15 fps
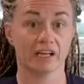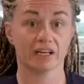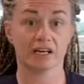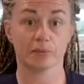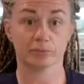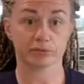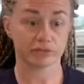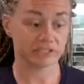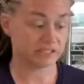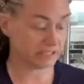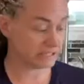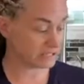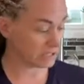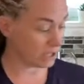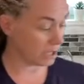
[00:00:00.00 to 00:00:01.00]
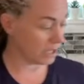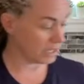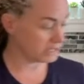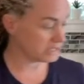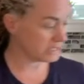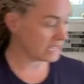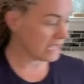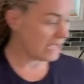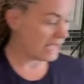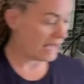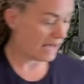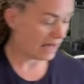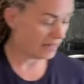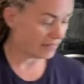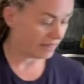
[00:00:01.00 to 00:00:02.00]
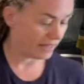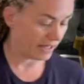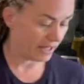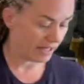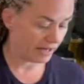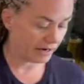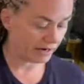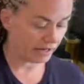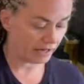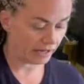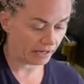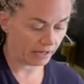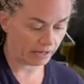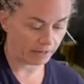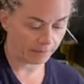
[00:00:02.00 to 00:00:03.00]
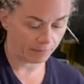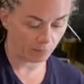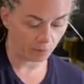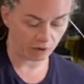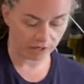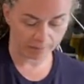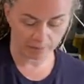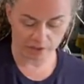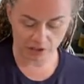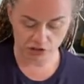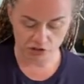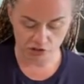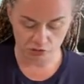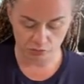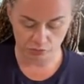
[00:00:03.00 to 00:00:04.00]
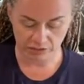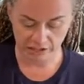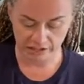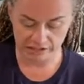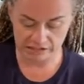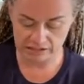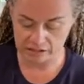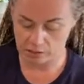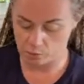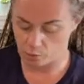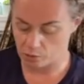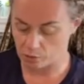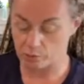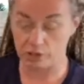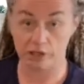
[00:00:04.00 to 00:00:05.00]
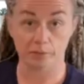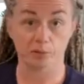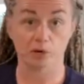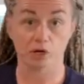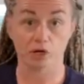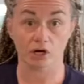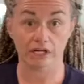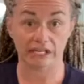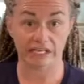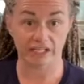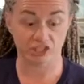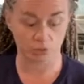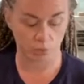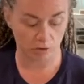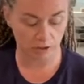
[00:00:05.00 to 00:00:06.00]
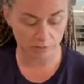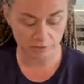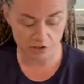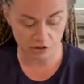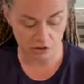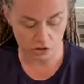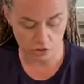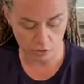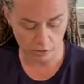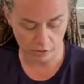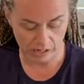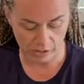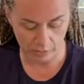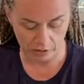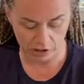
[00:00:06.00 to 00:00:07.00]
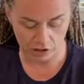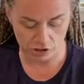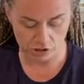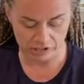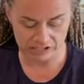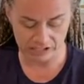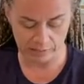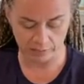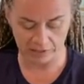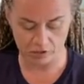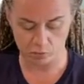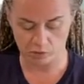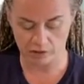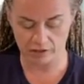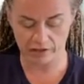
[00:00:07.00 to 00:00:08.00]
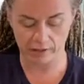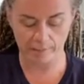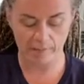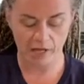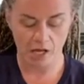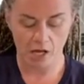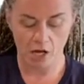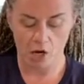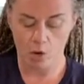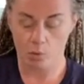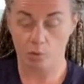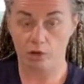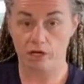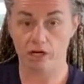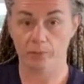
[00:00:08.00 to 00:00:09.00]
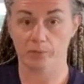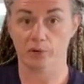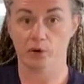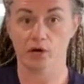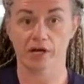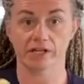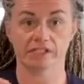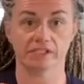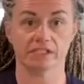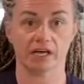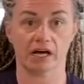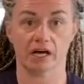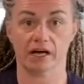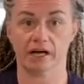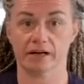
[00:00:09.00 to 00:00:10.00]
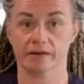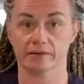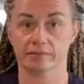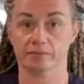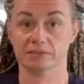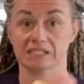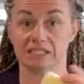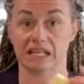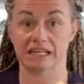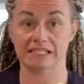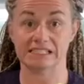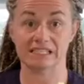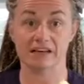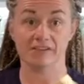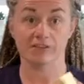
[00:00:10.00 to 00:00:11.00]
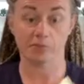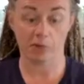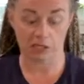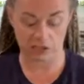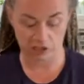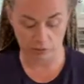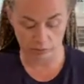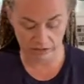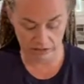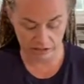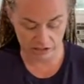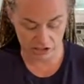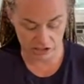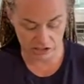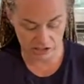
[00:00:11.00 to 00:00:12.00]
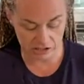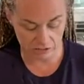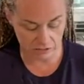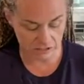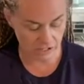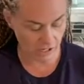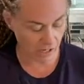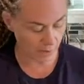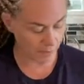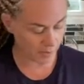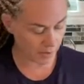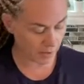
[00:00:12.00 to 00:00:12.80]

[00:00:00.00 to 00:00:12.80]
Caprese sauce. And then what I'm going to do is what we're going to put on each one. I'm just going to show you how we're going to dress up each one of them. We're going to put a slice of mozzarella cheese on top.